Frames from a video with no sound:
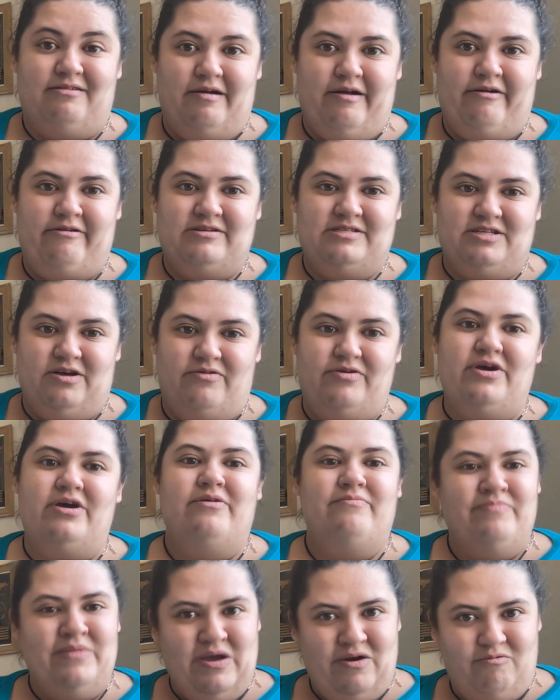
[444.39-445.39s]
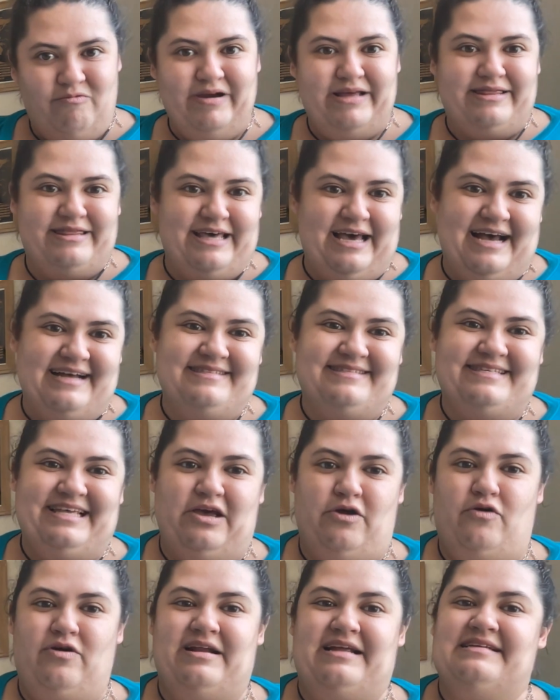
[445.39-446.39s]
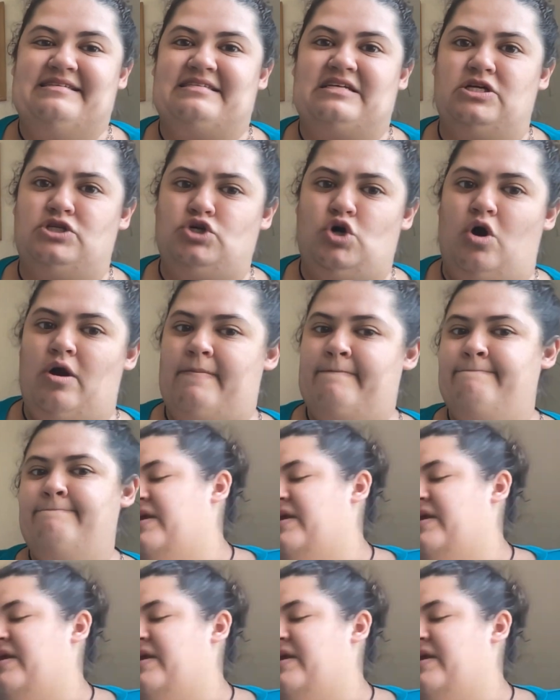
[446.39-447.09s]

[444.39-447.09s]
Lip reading: Arizona with the head singer and his guitar.